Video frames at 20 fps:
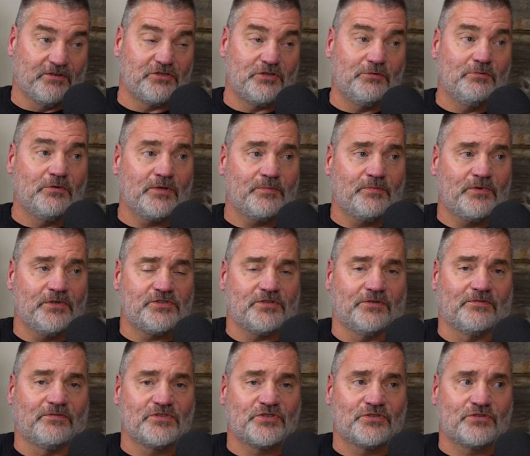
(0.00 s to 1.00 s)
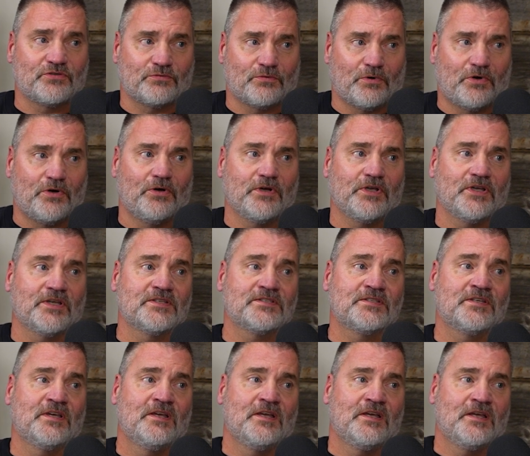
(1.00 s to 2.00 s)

You want to put your strongest